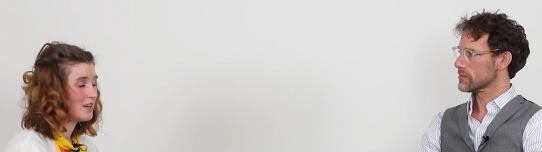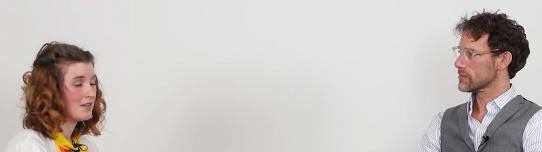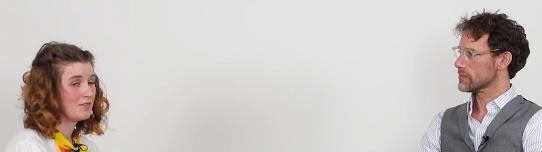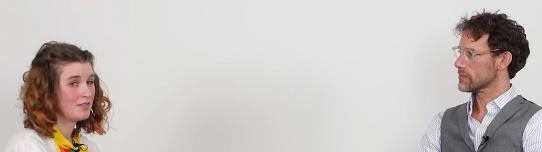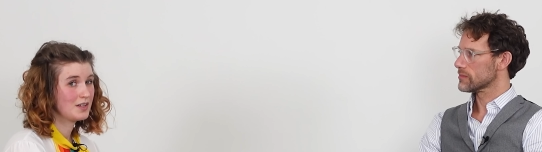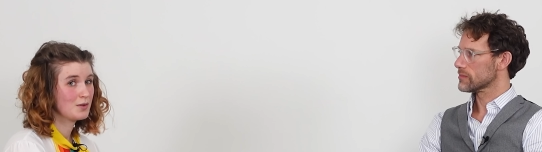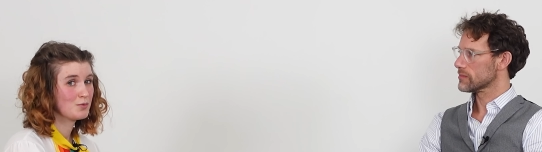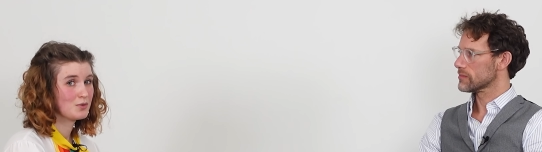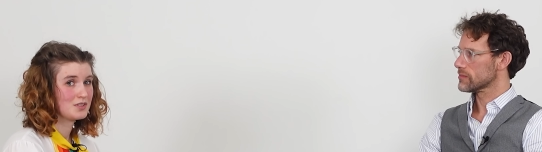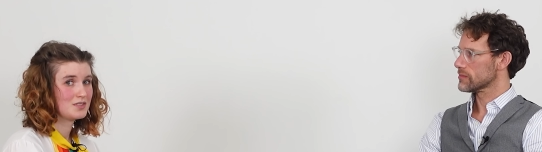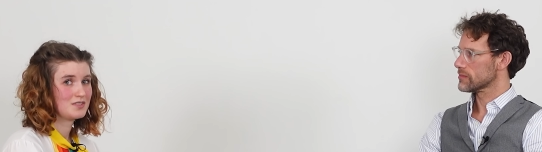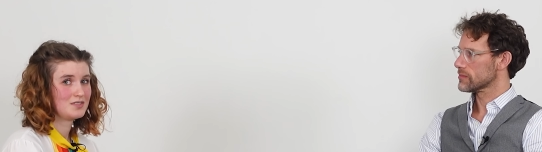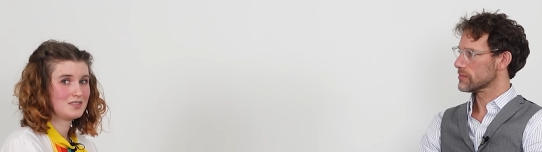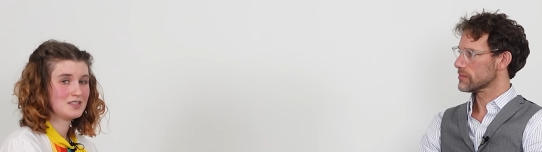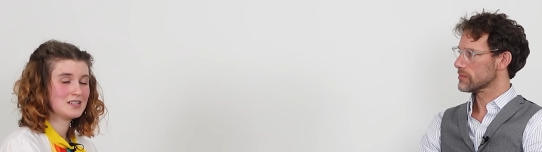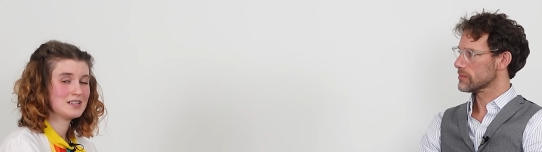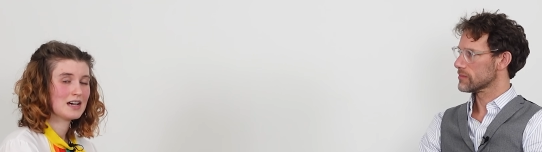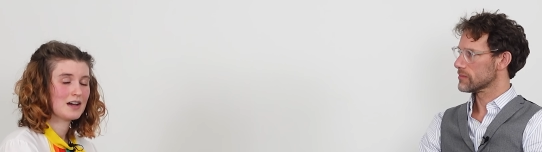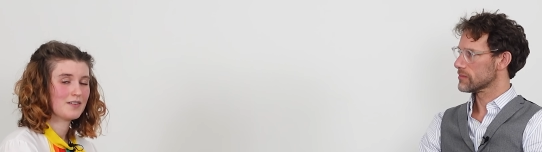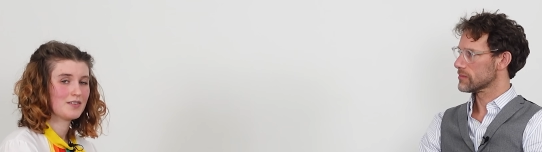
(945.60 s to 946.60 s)
Speaker 1: if anyone
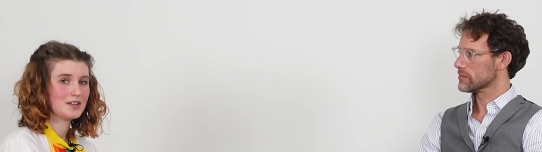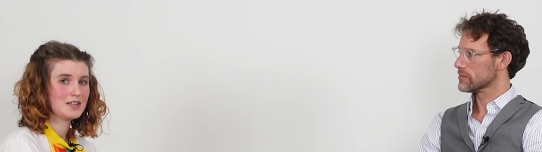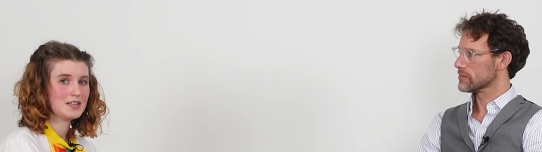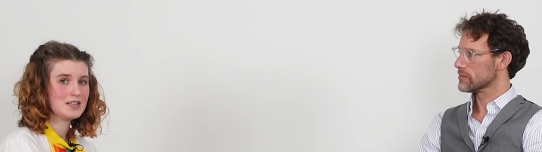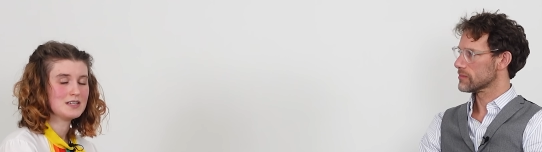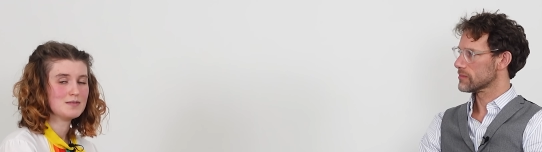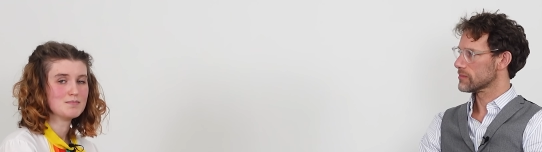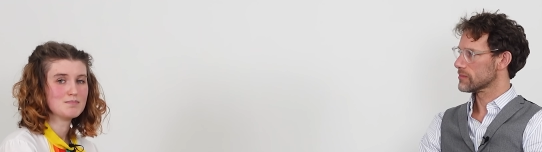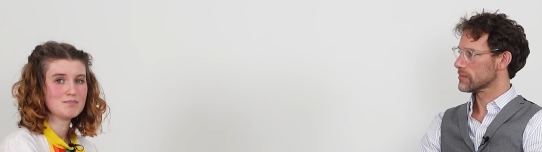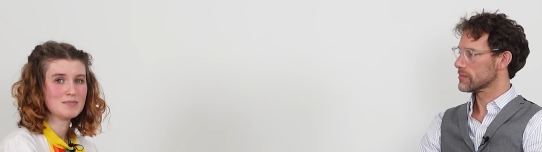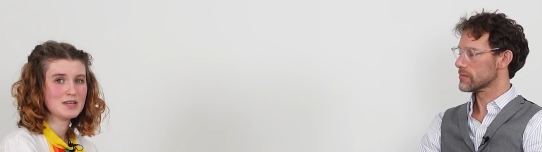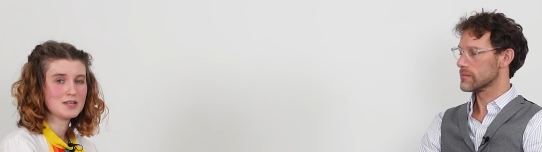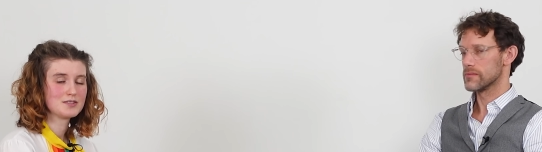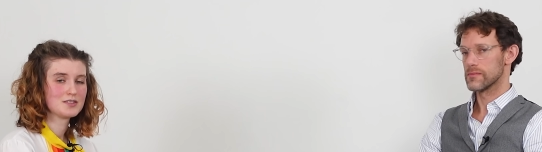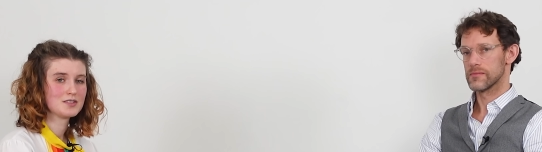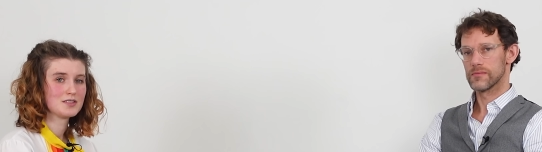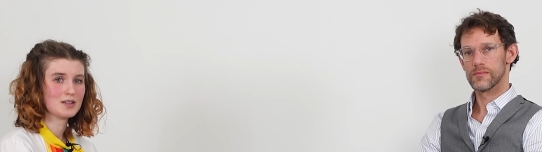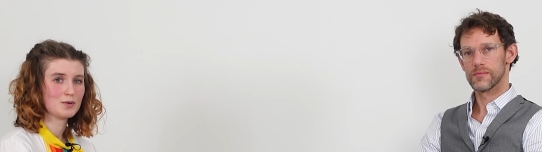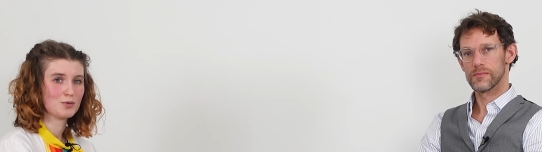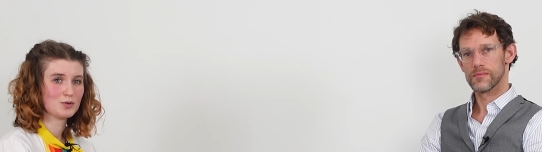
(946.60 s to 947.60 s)
did have any myths
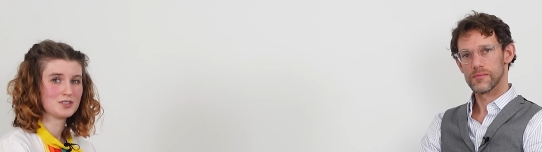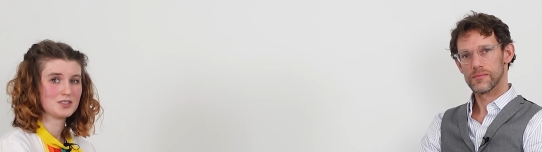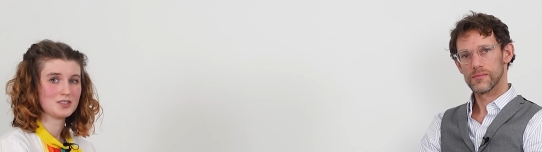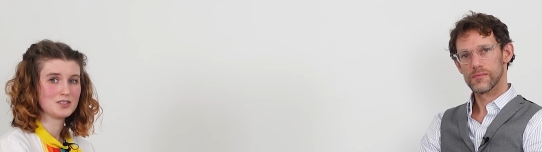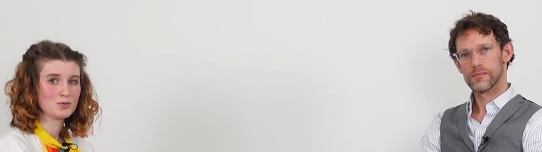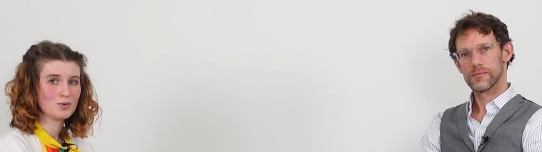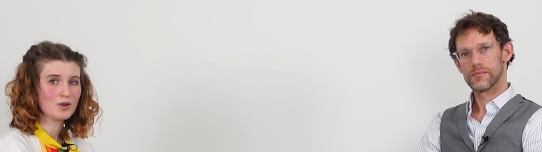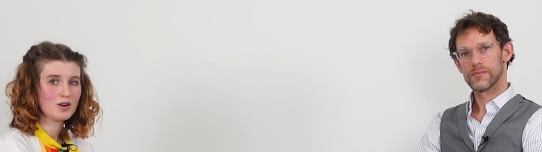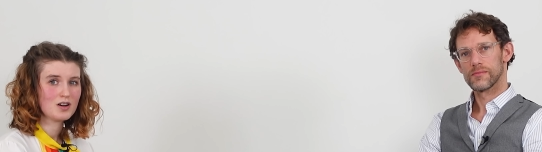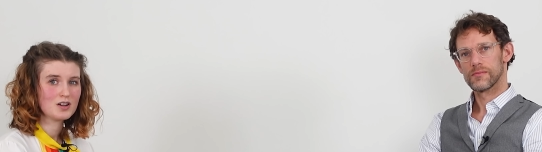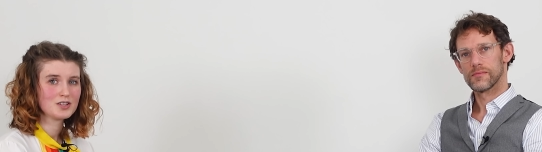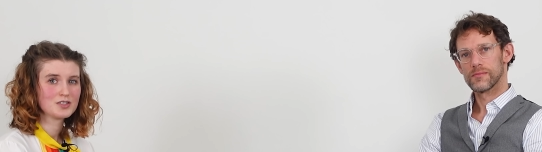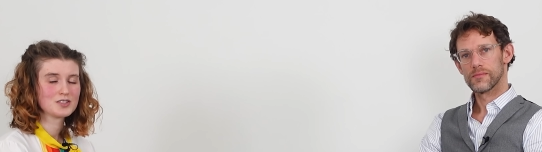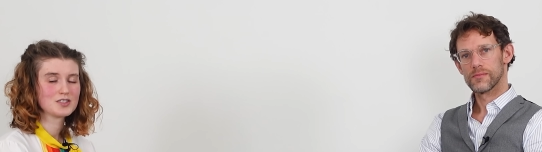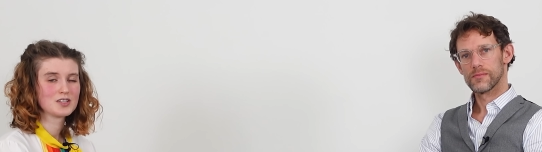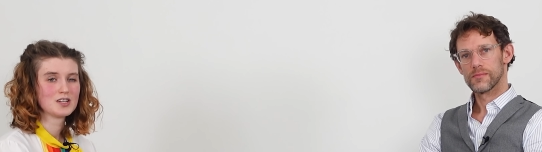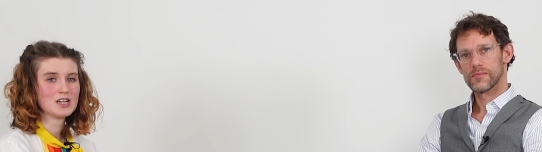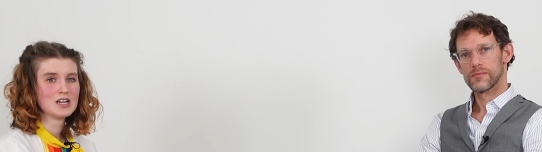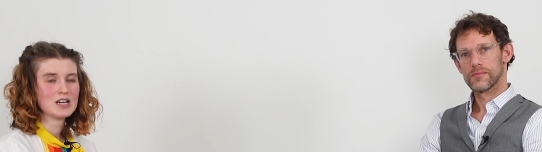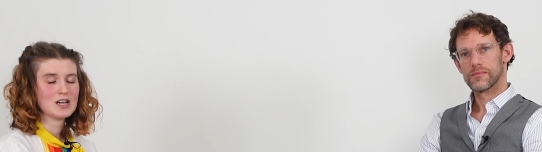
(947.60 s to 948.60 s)
that they wanted to
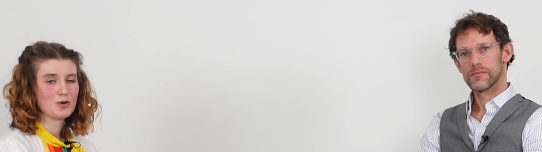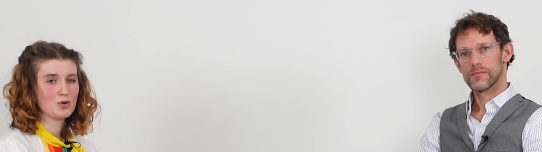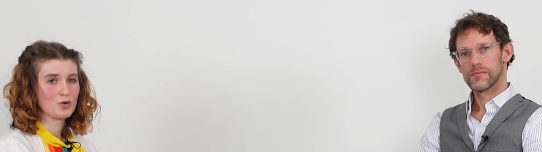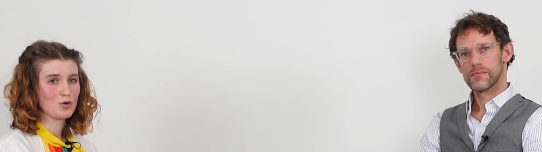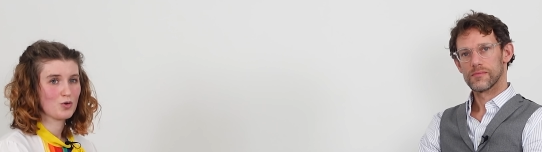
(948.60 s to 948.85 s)
ask or